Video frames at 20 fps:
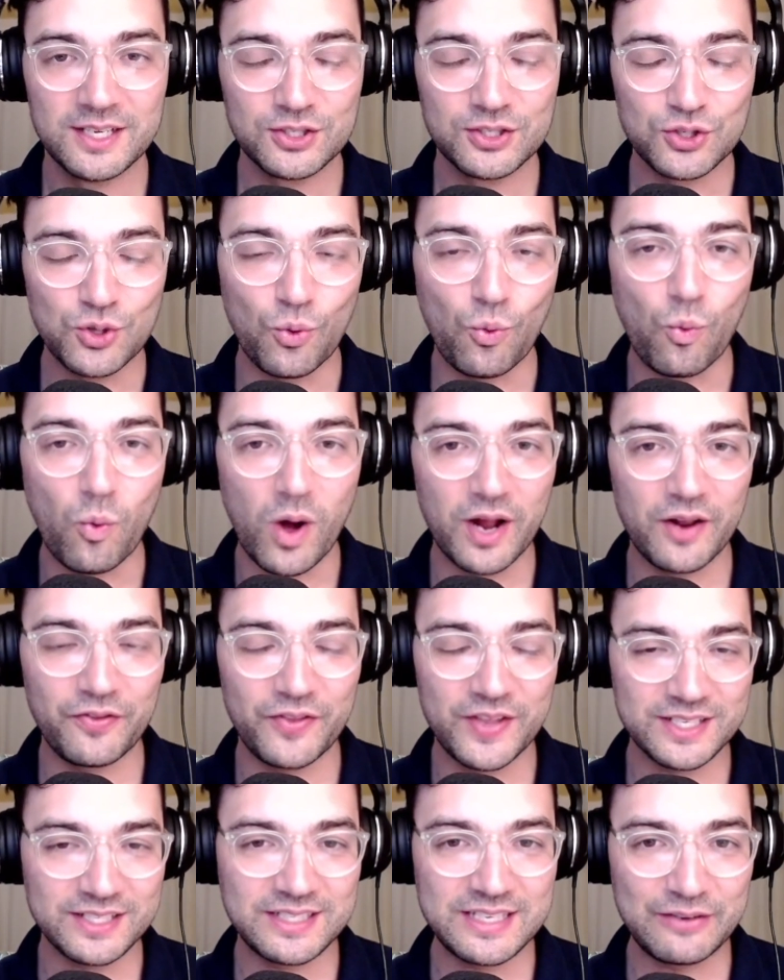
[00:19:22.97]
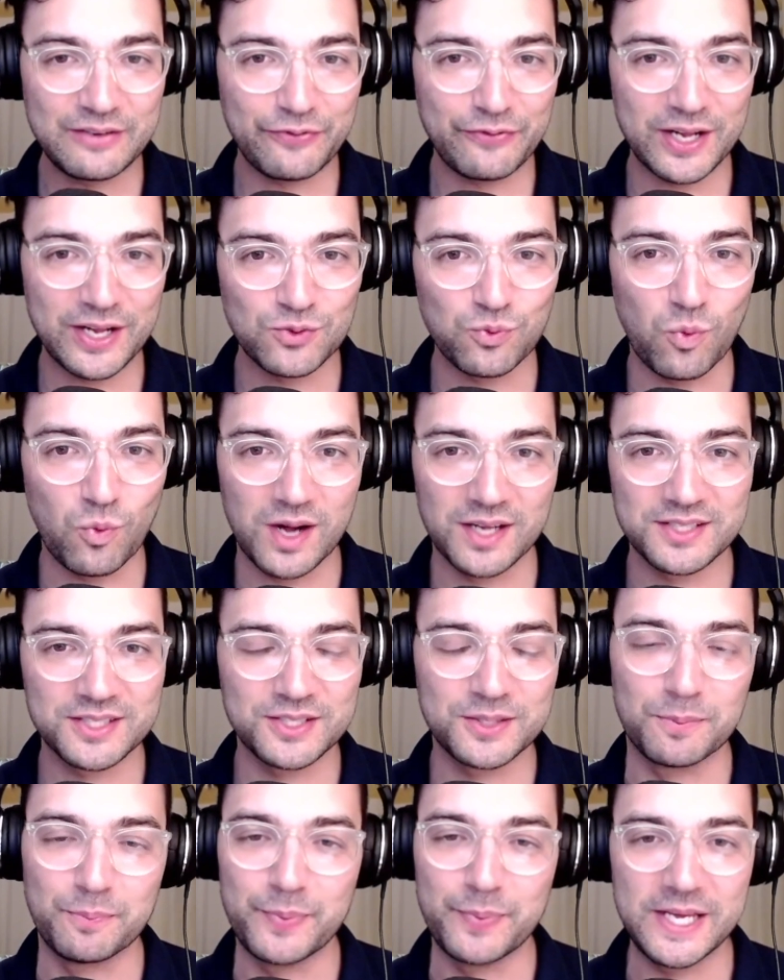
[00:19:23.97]
to what this defense wants
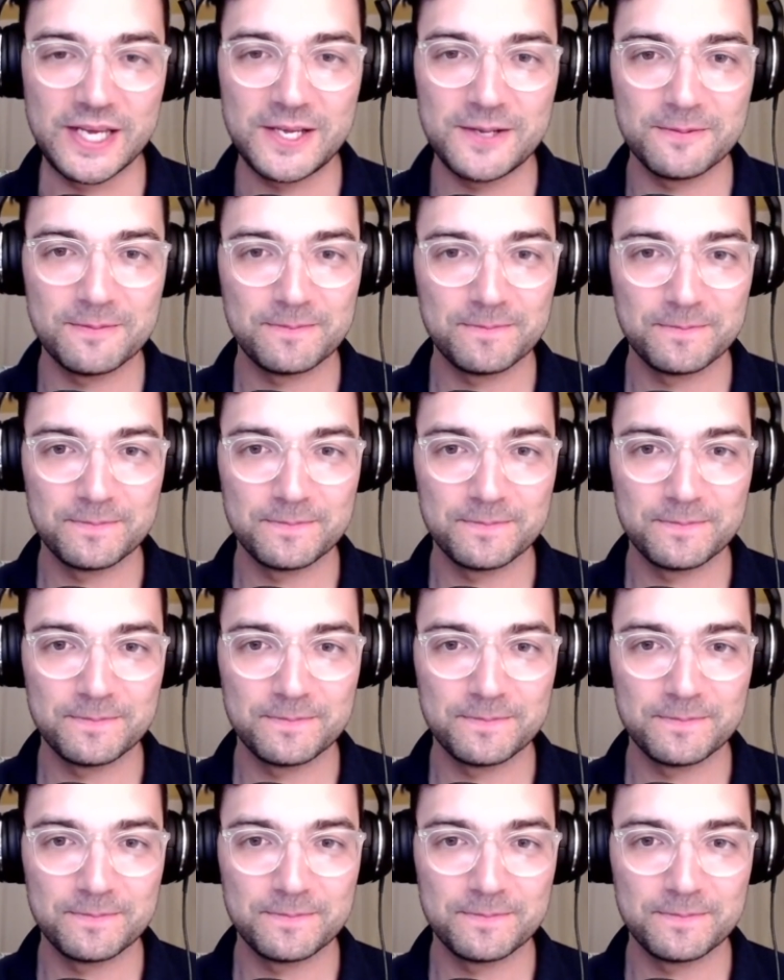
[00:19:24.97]
to be.